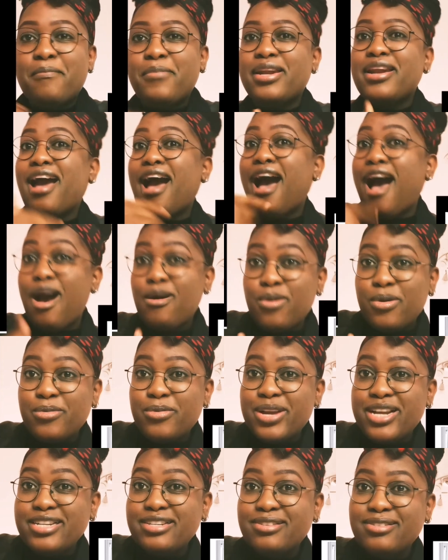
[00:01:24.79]
But our
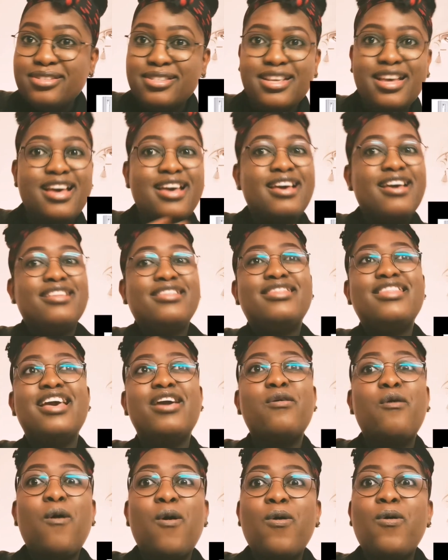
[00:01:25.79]
windows,
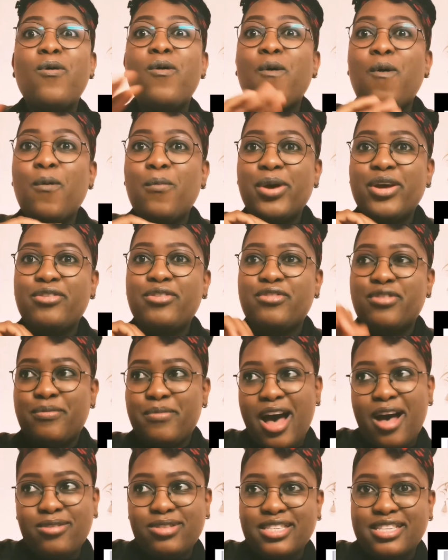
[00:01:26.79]
they all open from
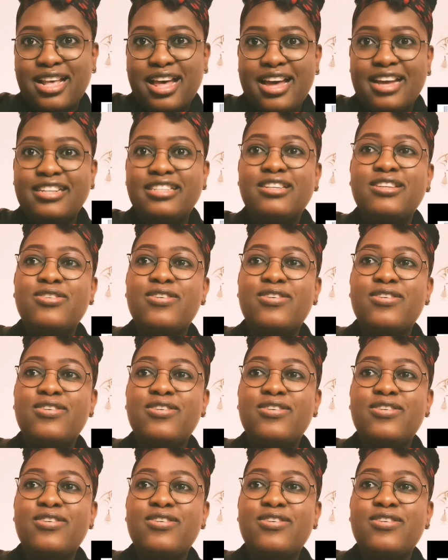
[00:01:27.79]
outside.